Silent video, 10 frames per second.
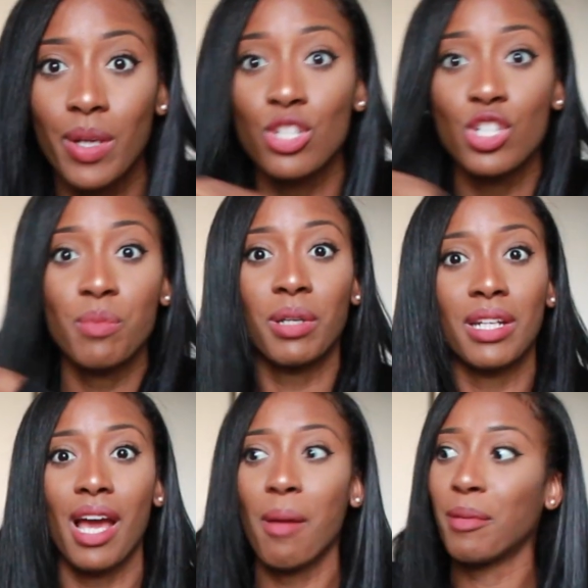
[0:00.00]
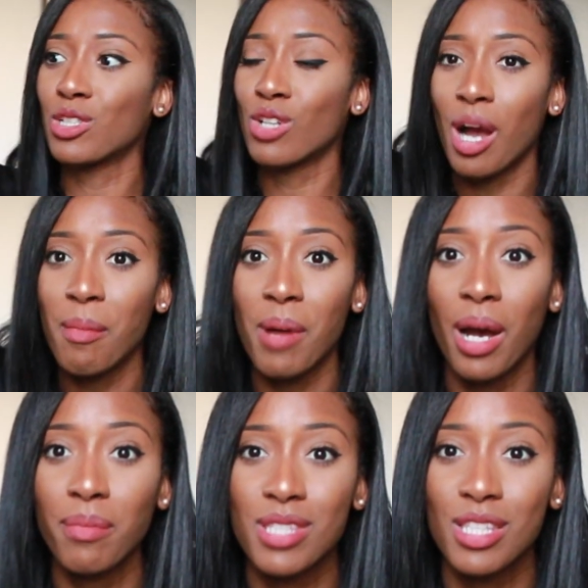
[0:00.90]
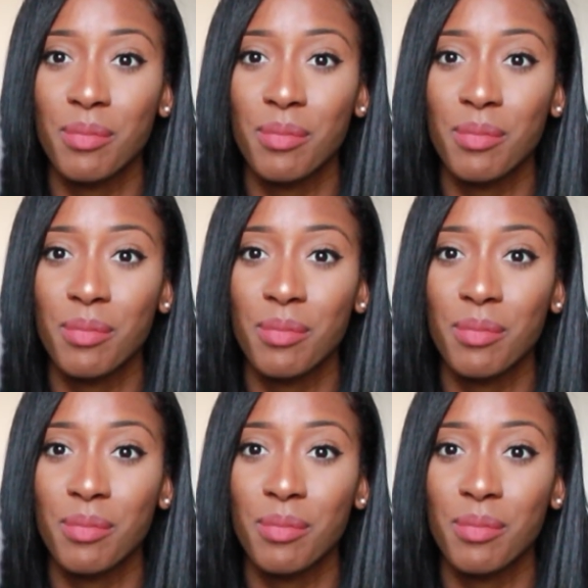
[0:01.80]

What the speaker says: wait till she put it down, but come up to